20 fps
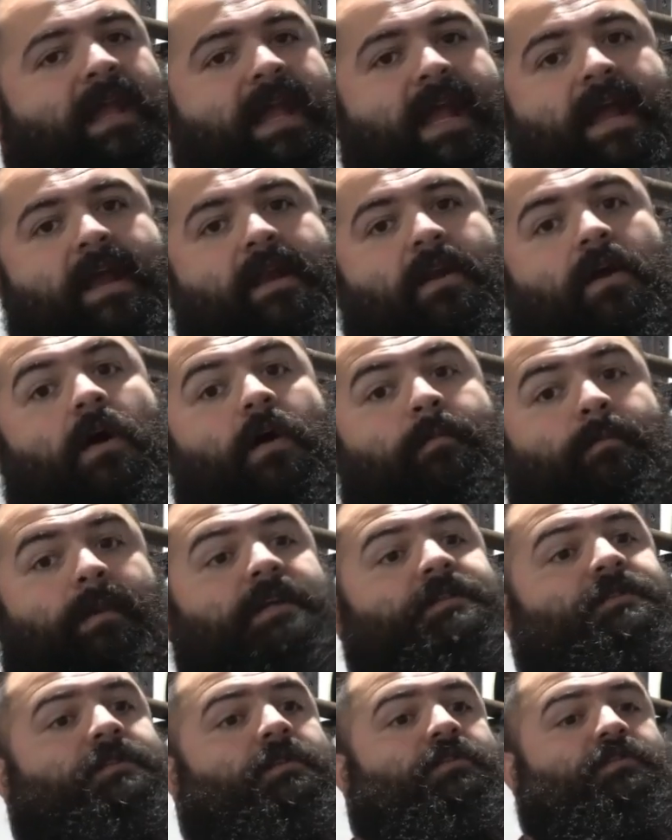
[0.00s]
And our
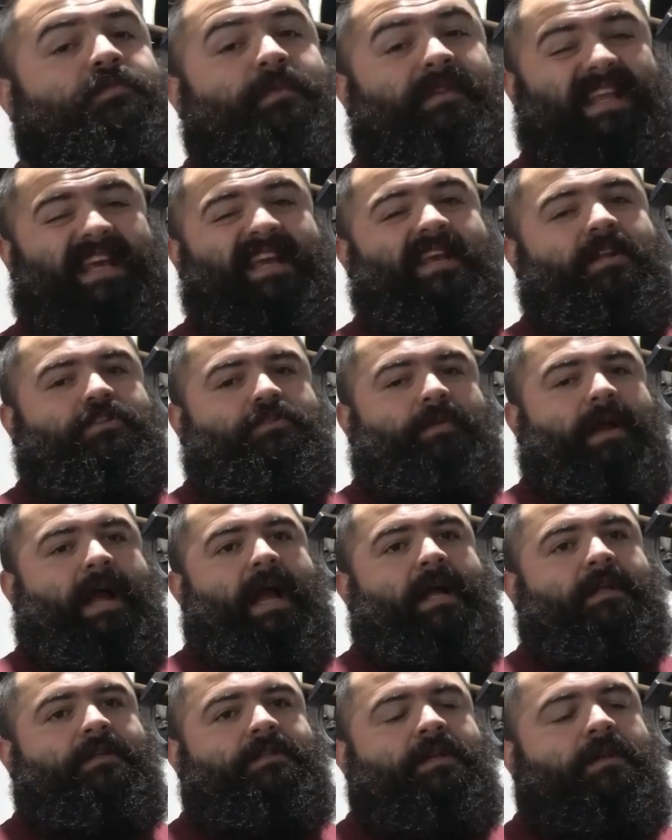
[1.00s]
muscles, when they
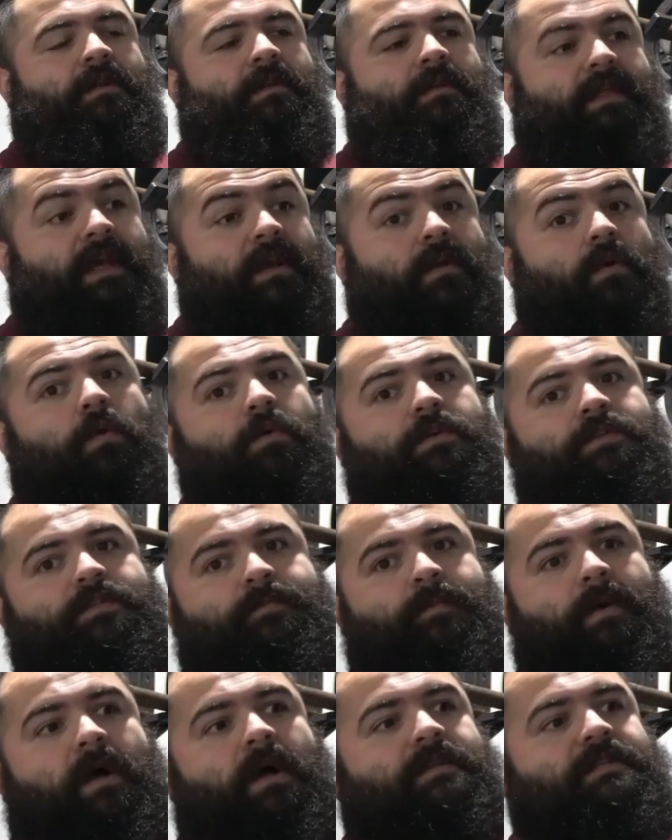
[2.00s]
contract, they
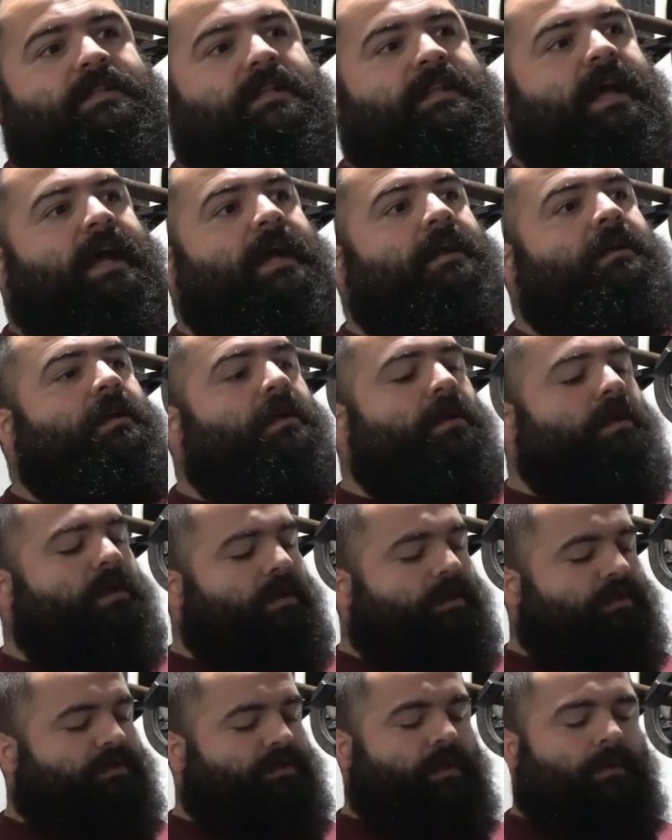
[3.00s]
correspond to that.
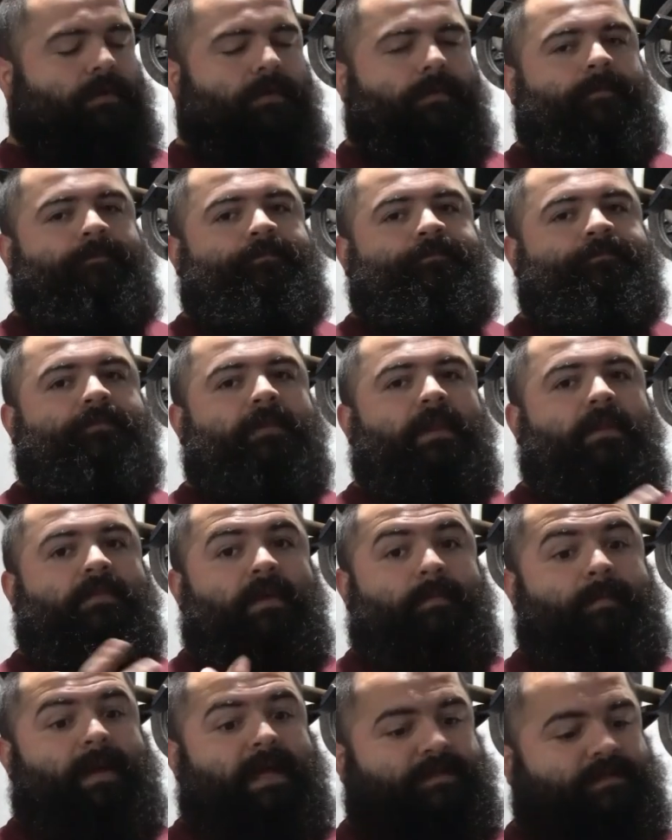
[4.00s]
So
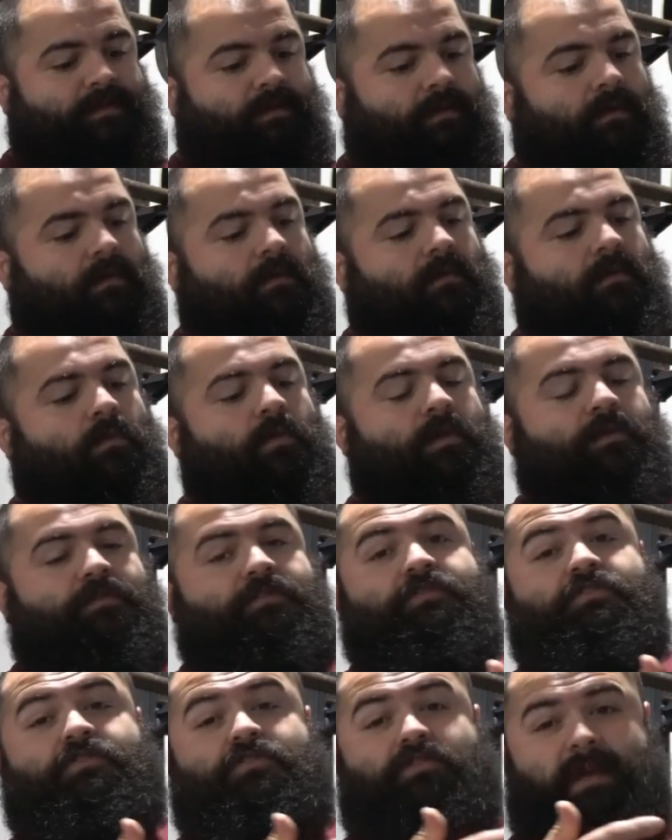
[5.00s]
the muscle will
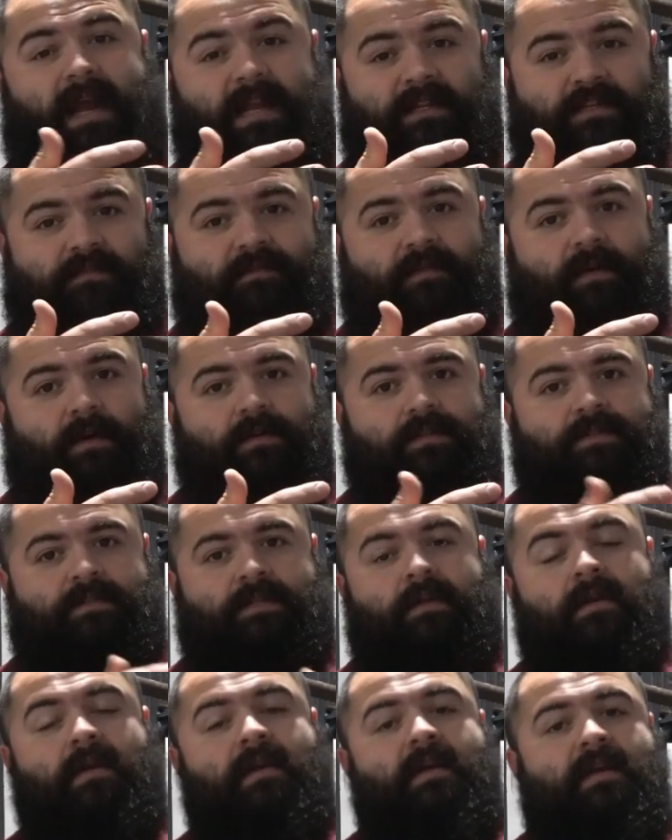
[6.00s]
stretch
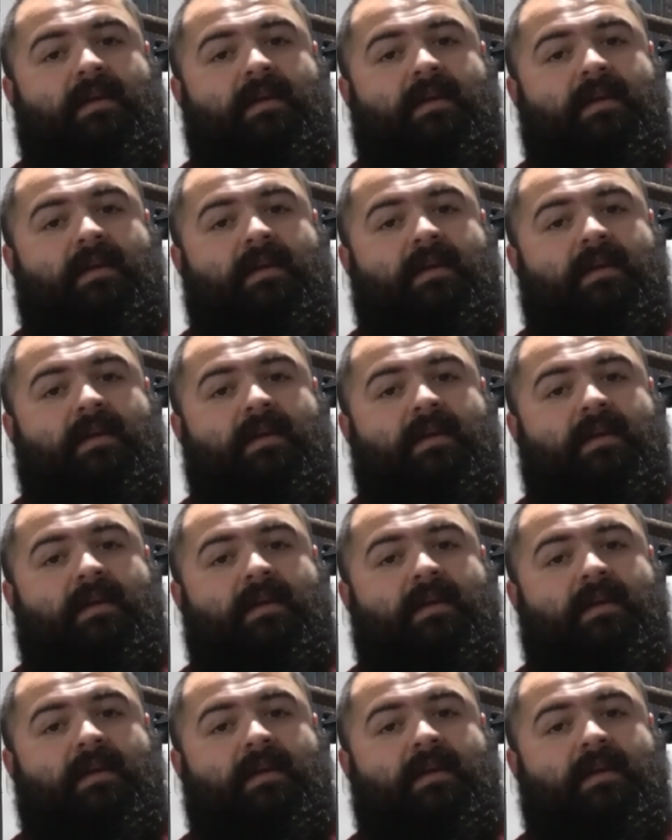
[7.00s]
first.